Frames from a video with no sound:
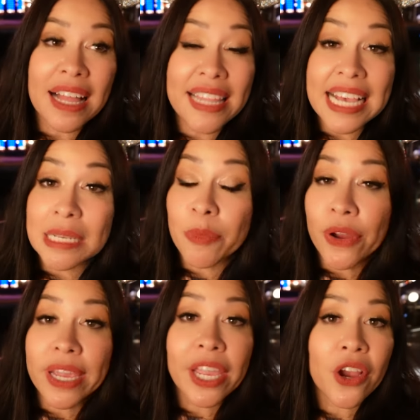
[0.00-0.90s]
Last time we
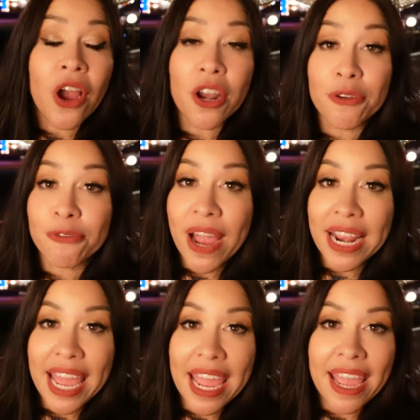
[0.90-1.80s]
were here on a
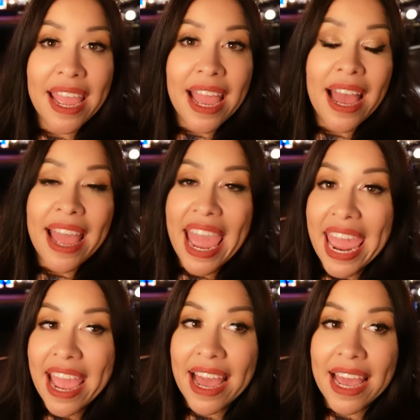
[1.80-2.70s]
Friday,
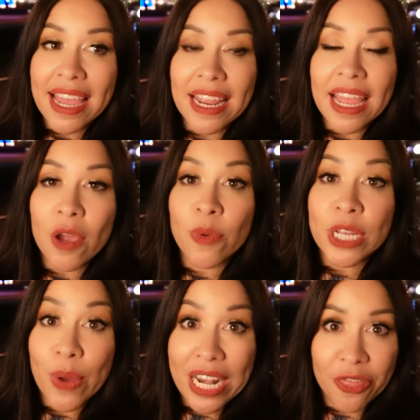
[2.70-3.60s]
and we
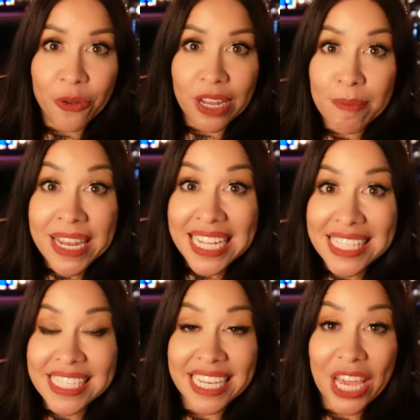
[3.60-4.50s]
waited 30
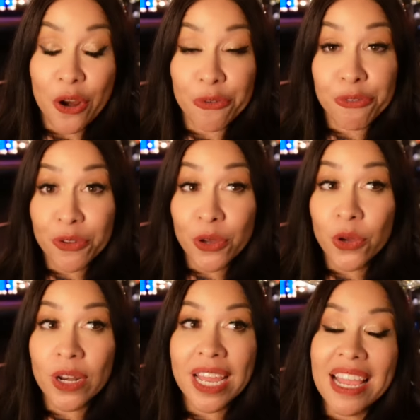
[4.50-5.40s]
minutes to get our
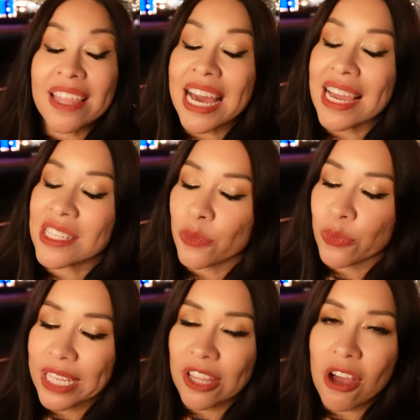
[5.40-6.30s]
food. That is a
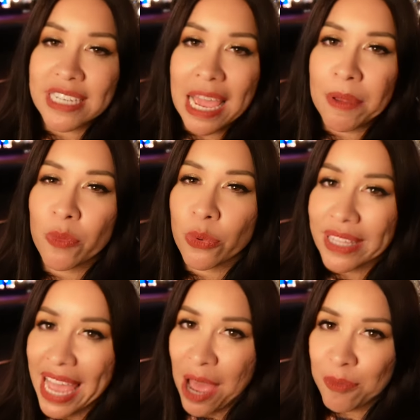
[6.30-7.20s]
really long time and
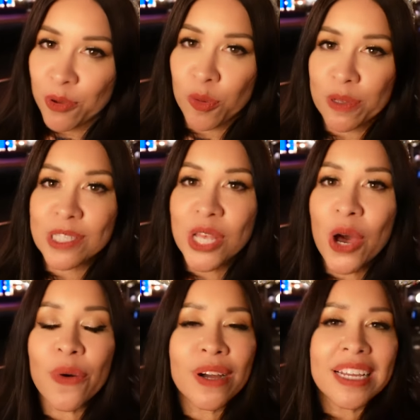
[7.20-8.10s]
really abnormal. So
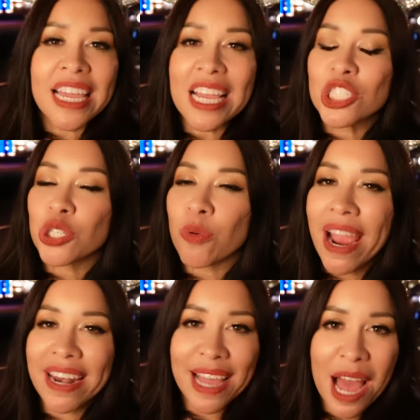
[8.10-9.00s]
try
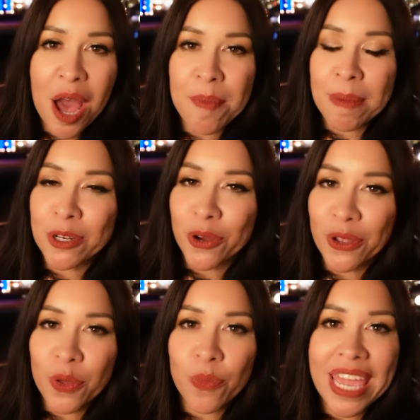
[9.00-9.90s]
to come maybe during
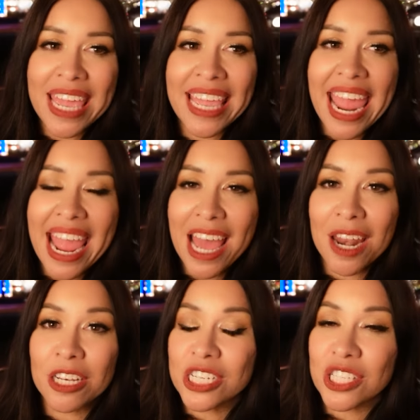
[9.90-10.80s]
the week and
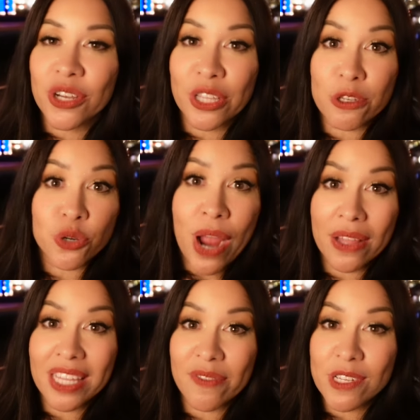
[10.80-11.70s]
just look at those
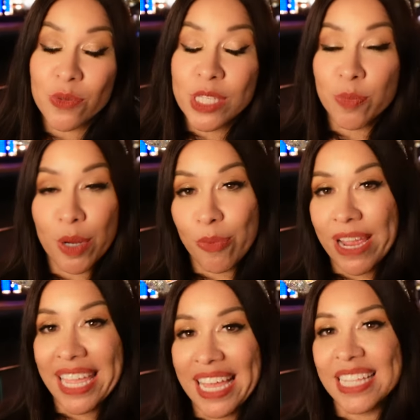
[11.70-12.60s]
crowd levels when spring
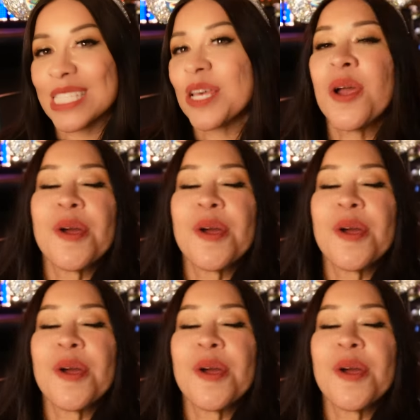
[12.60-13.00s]
break hits.